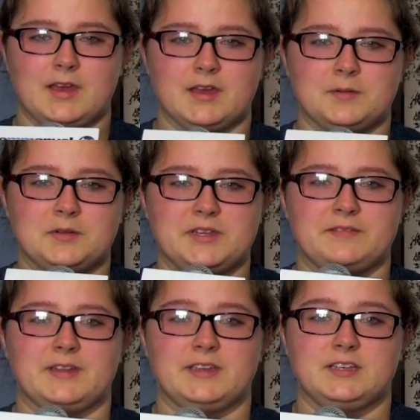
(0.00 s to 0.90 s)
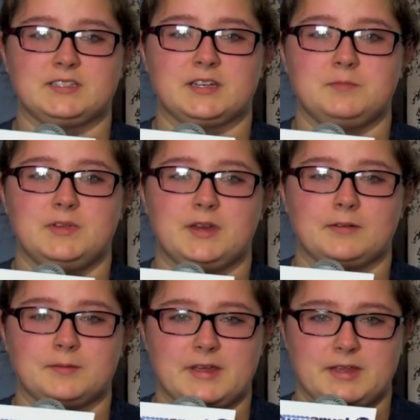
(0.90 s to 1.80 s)
I believe that He's going to be
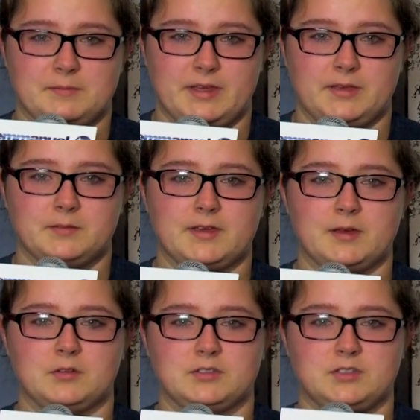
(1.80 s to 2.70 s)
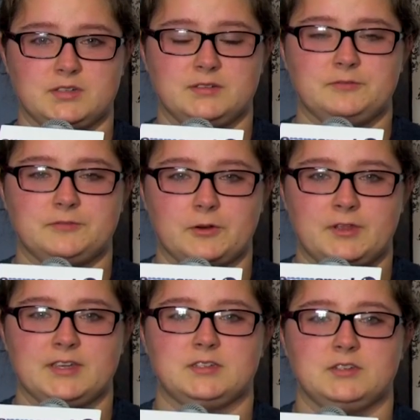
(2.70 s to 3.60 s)
able to make me able to
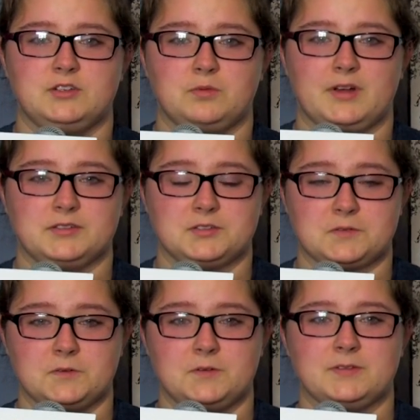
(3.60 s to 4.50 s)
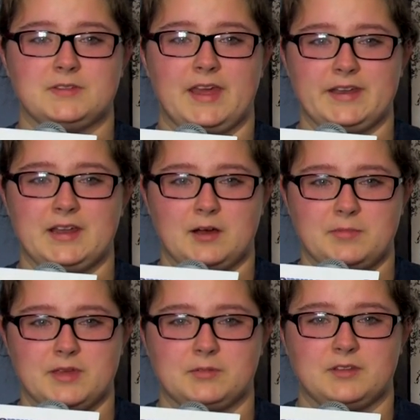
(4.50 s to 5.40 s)
focus and do well in school, that I'll
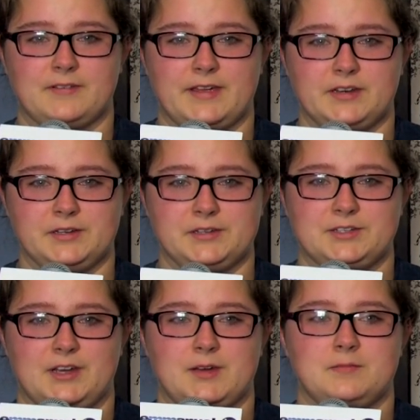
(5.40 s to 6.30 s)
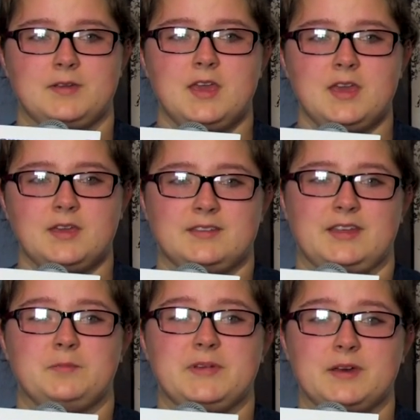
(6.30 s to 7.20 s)
be able to find a good job,
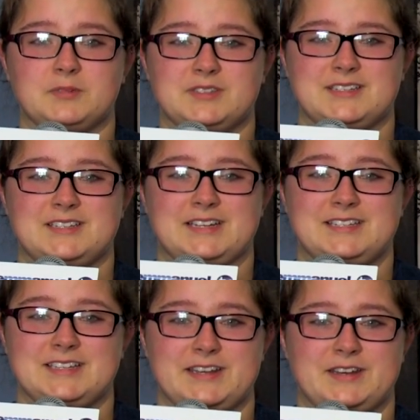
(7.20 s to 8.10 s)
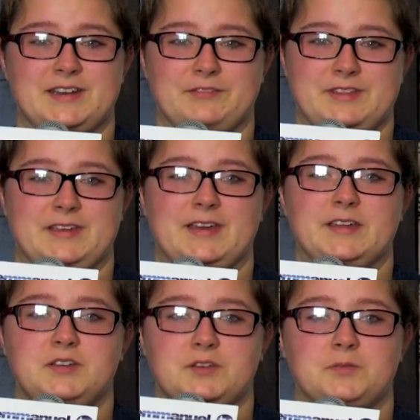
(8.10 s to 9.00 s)
that I'll be able to succeed in everything I
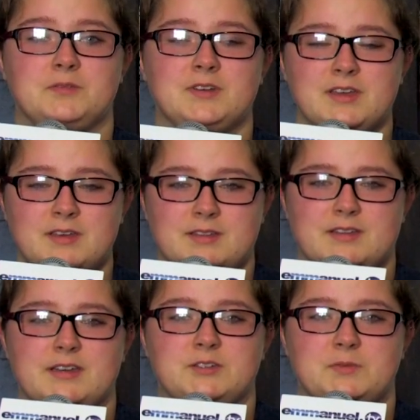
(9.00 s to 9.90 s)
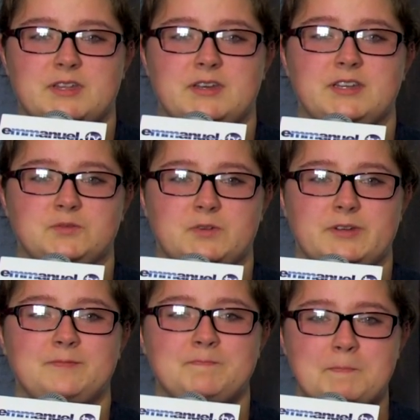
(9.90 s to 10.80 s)
do that is within His will.